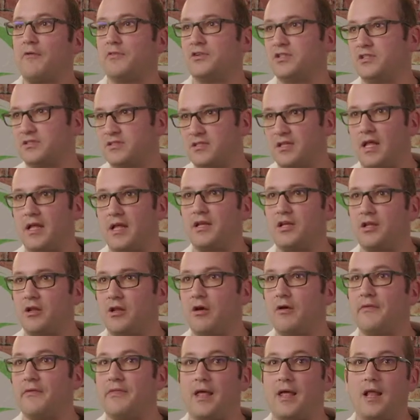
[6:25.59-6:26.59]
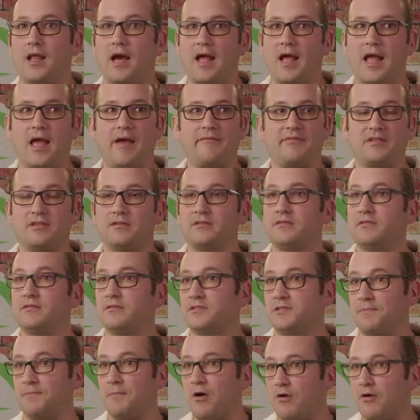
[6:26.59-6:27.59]
just letting you know that I haven't
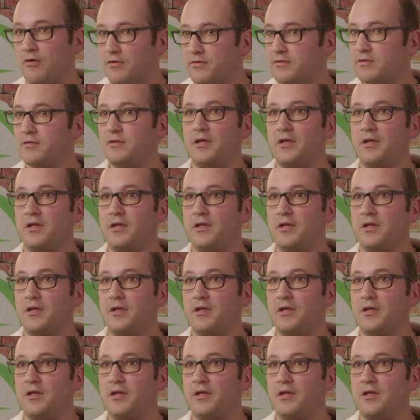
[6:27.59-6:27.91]
smoked.